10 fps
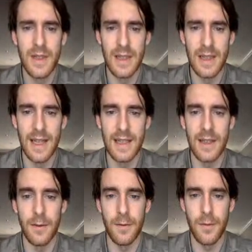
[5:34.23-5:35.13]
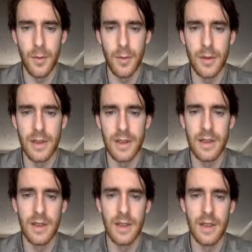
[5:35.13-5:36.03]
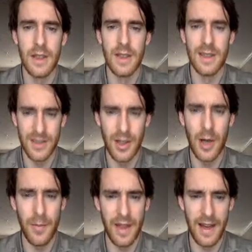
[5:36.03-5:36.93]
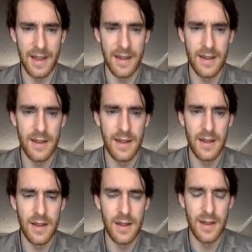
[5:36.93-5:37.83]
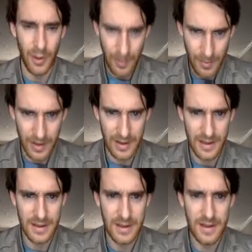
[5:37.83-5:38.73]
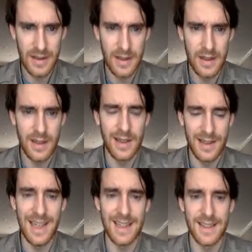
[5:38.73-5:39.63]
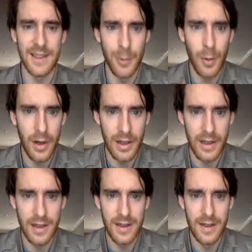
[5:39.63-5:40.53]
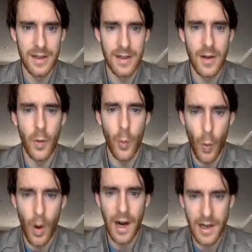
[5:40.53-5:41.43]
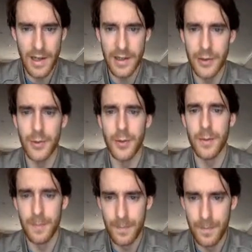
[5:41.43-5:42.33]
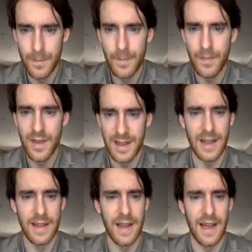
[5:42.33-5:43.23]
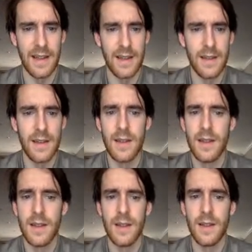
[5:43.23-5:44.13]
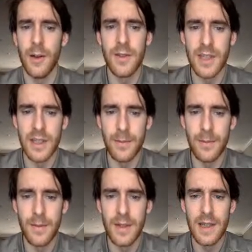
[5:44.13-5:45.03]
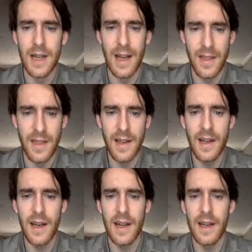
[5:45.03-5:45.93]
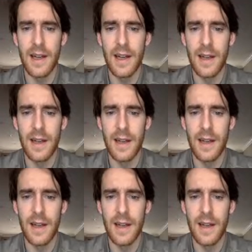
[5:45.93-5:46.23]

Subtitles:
like a fool. Stop that. No, I'm not. Yes, you are. Why are you like that? No, Tim, I think a